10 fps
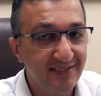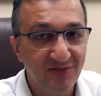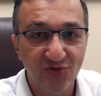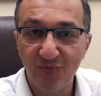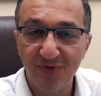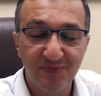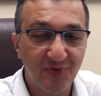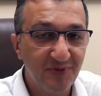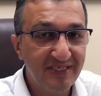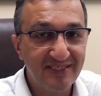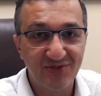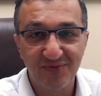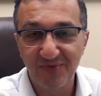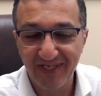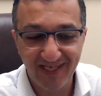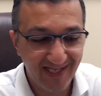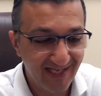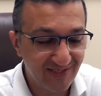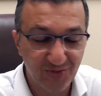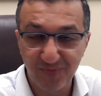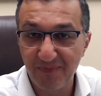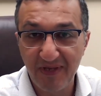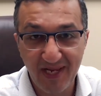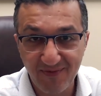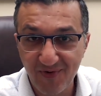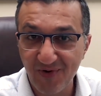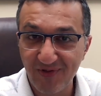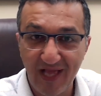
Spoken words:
No more employees, no more headaches, no more payroll.